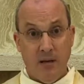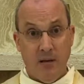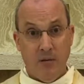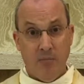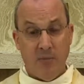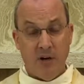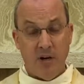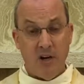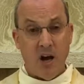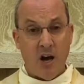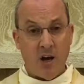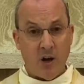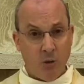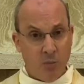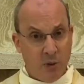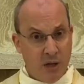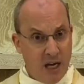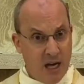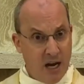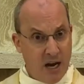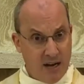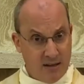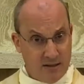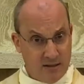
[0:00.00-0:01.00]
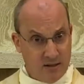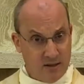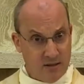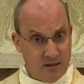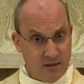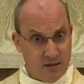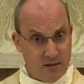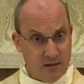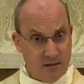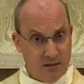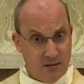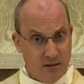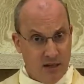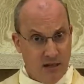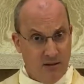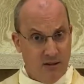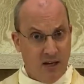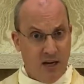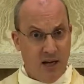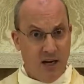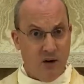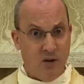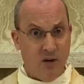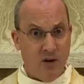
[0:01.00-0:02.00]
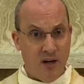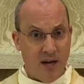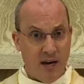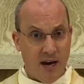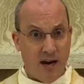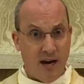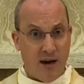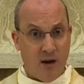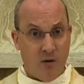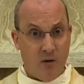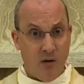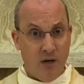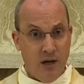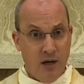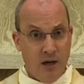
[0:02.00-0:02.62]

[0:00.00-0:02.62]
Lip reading: But not only us in the here and now,